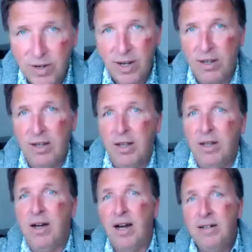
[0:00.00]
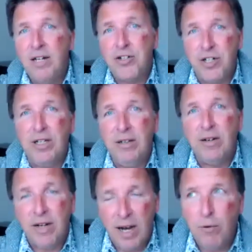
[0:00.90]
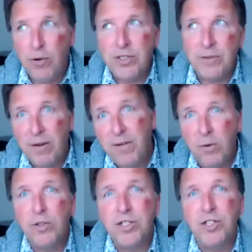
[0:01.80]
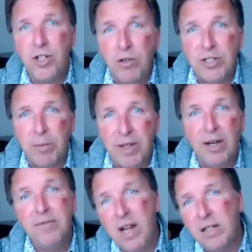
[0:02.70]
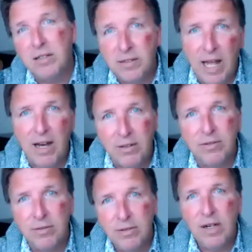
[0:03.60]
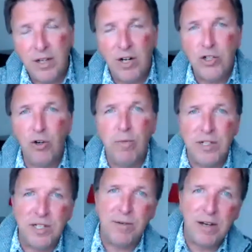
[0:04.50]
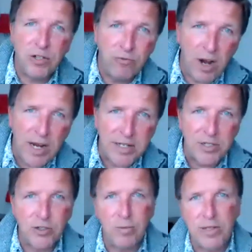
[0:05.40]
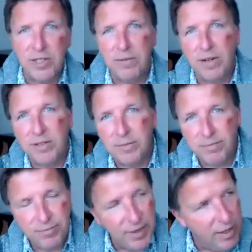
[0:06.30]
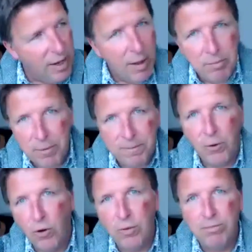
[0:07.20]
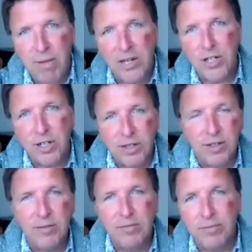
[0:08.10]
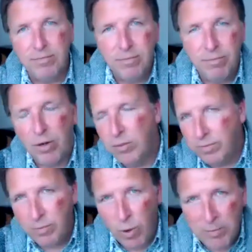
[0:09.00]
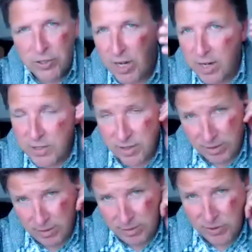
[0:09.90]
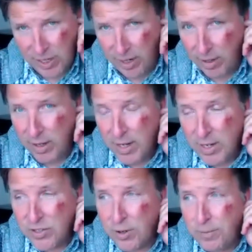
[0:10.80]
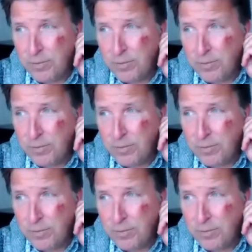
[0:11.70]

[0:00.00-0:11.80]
I I literally, I've always, if I've ever wanted to do something, I've knuckled down. You know, I taught myself how to write. I taught myself how to perform magic and oh, websites and singing. So